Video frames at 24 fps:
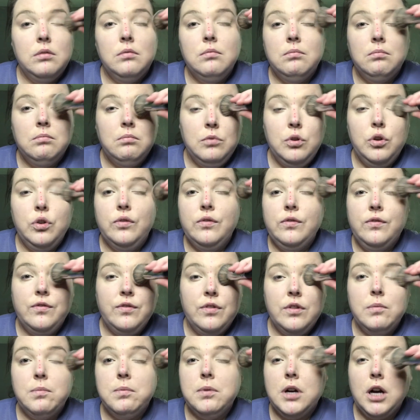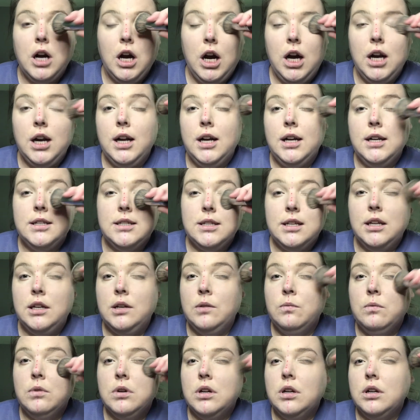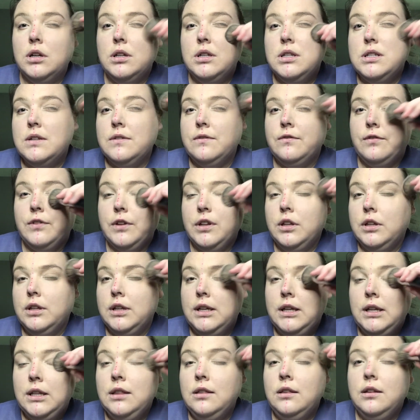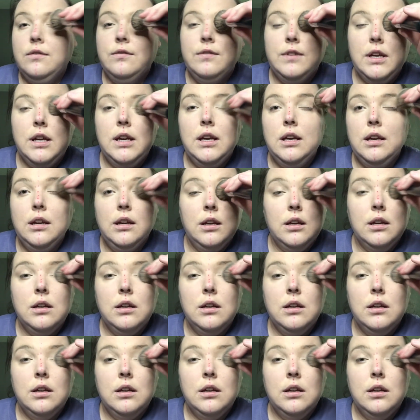move the product inward to fill in the V.